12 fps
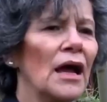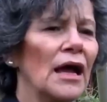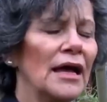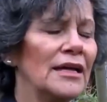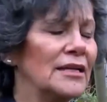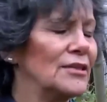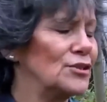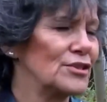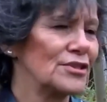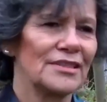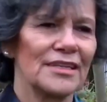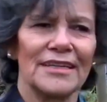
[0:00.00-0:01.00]
where he
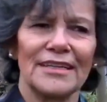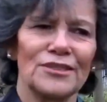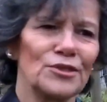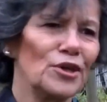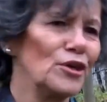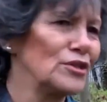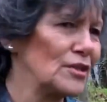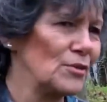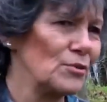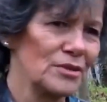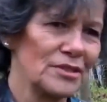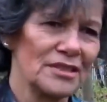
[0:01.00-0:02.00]
is enslaved by
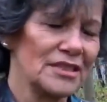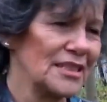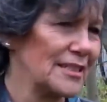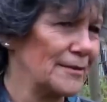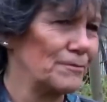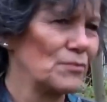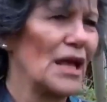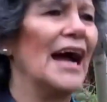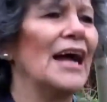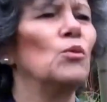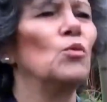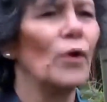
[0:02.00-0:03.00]
an organized
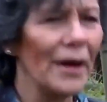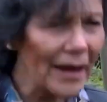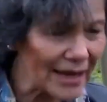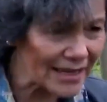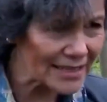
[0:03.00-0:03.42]
crime family.